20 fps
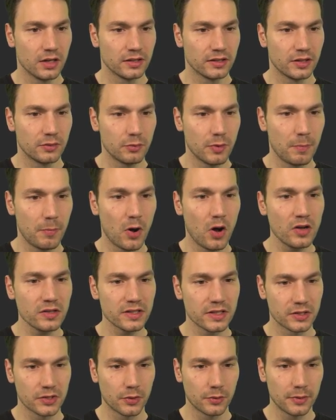The
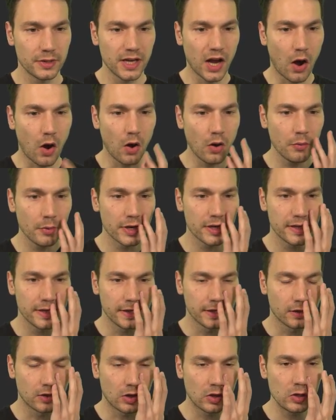repository already
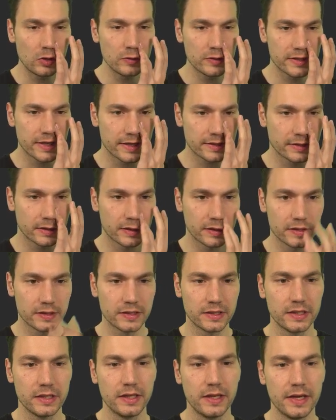includes, as you can
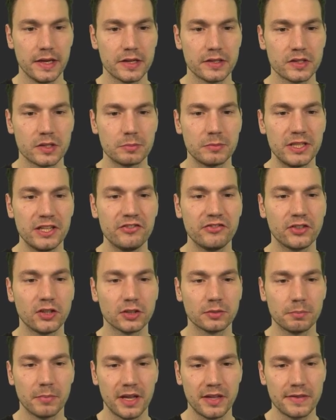see here, some
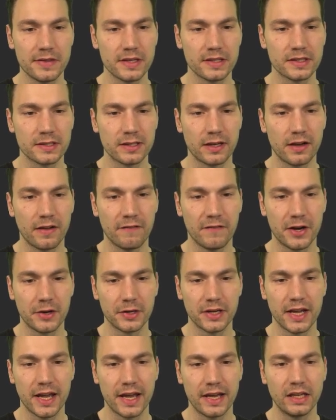default methods that are
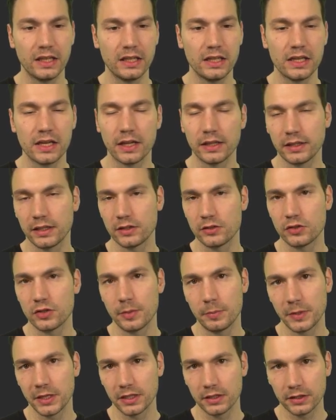very handy and that
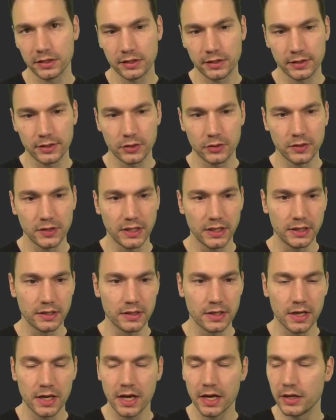typically you need.